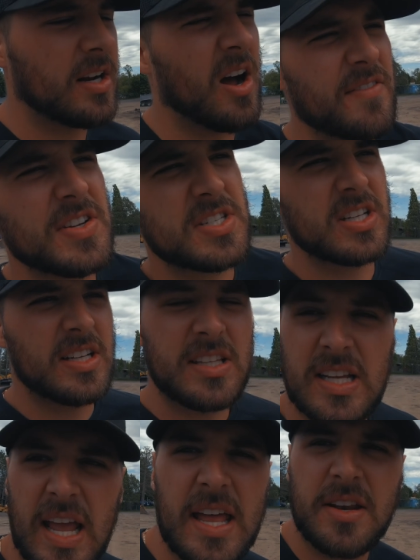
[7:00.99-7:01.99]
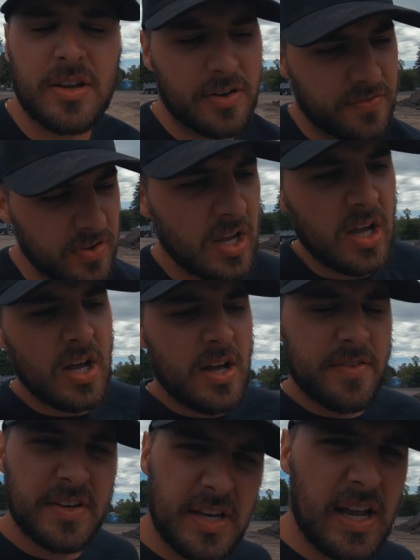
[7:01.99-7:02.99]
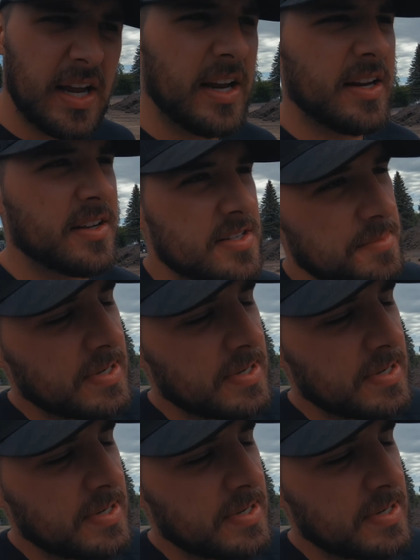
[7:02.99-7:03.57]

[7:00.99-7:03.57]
Obviously at the end of the day, because I'm